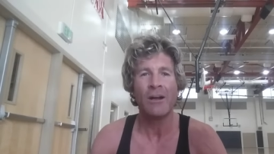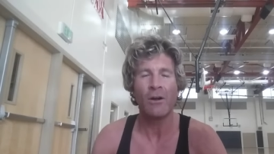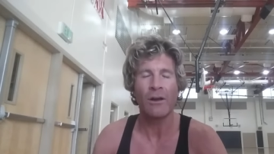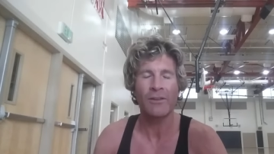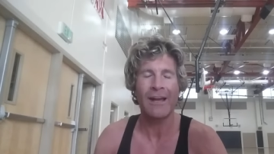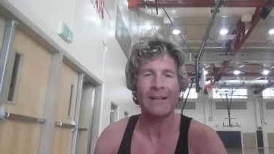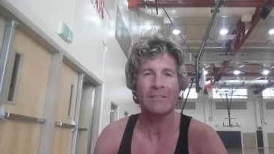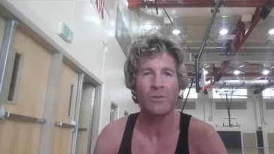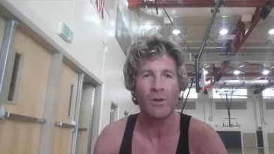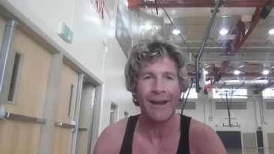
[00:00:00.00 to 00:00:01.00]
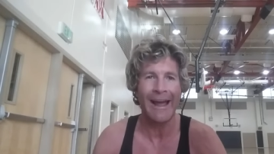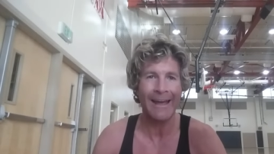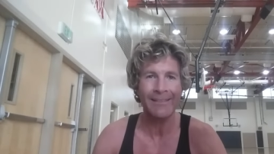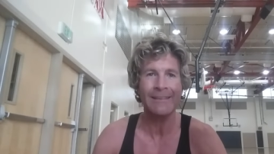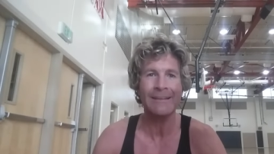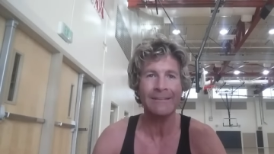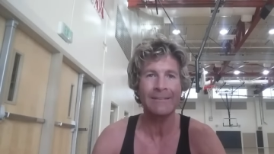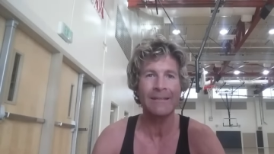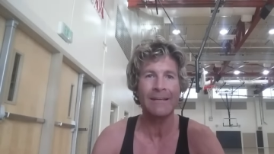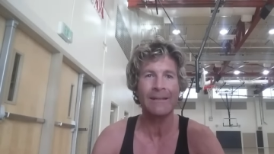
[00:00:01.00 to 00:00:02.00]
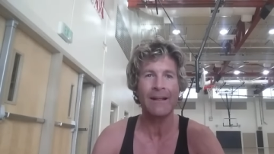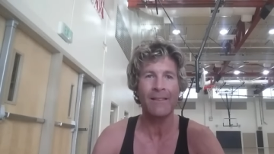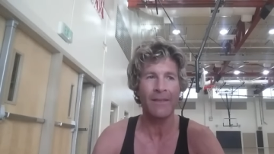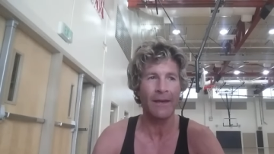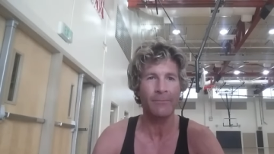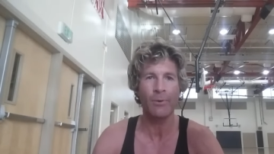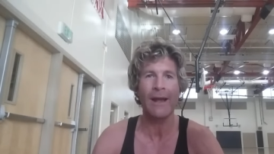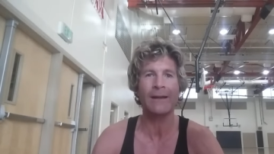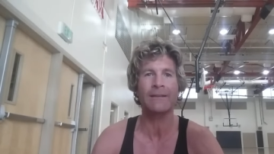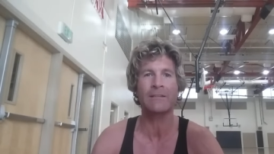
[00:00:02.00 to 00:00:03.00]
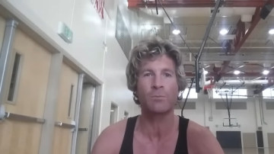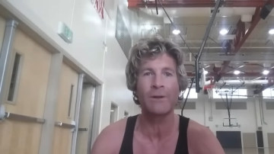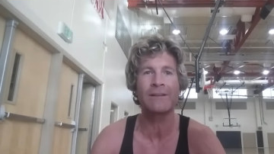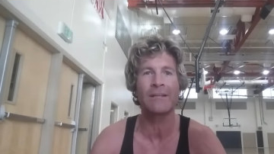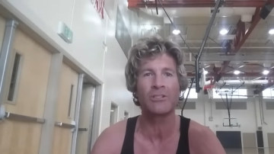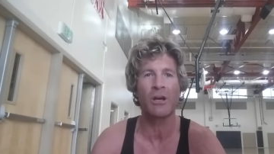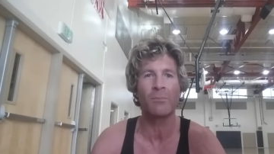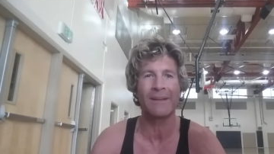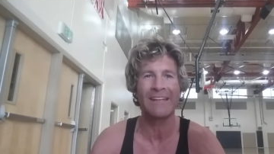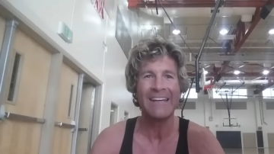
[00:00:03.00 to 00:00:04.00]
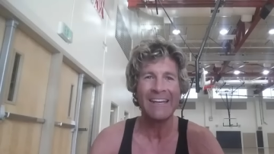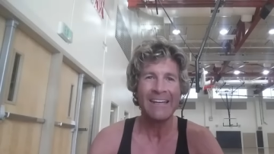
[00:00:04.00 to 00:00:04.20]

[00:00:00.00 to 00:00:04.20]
or other guys who are athletes that practice sprinting and jumping,